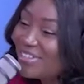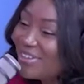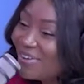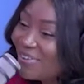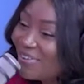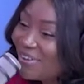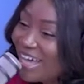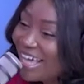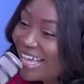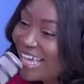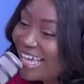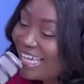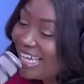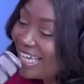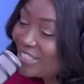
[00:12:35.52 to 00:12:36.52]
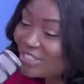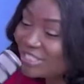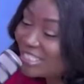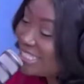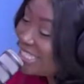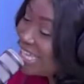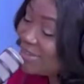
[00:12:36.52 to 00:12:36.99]
So
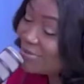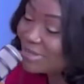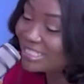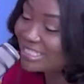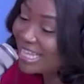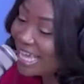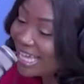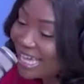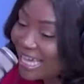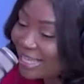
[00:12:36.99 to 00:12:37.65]
he was like